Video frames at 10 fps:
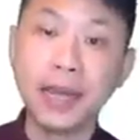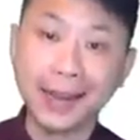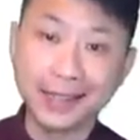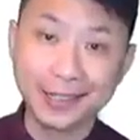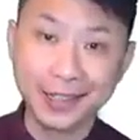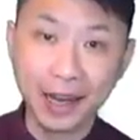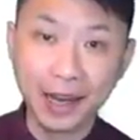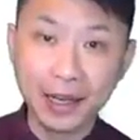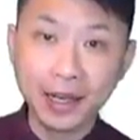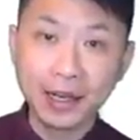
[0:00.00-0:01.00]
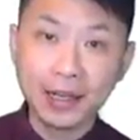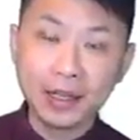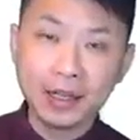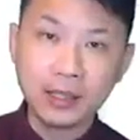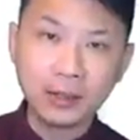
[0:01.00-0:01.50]
mix.
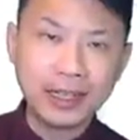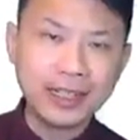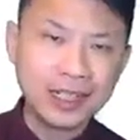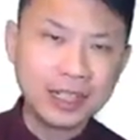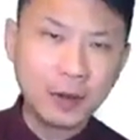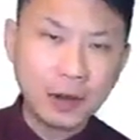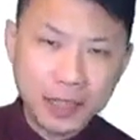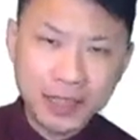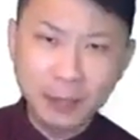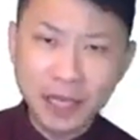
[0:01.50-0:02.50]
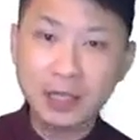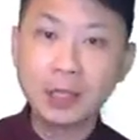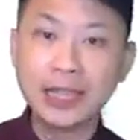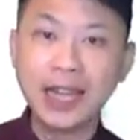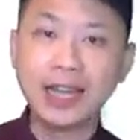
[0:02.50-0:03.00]
So in this very
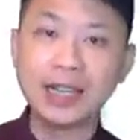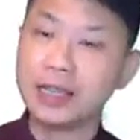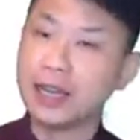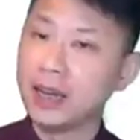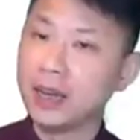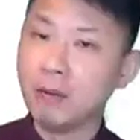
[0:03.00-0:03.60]
special case,